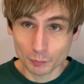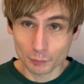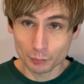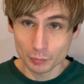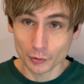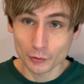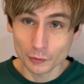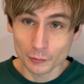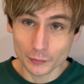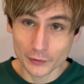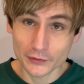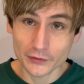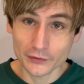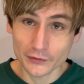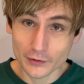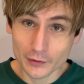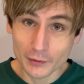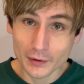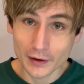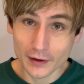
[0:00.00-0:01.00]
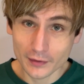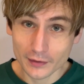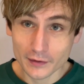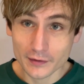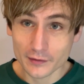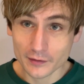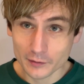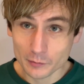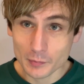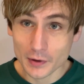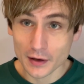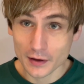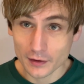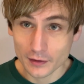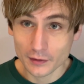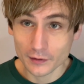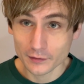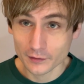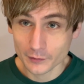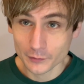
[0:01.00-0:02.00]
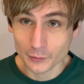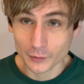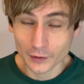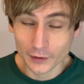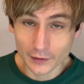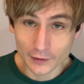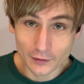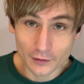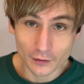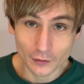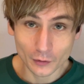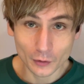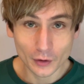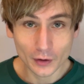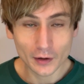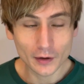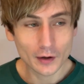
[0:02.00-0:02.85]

boom, this is unique, this is me, this is what I do.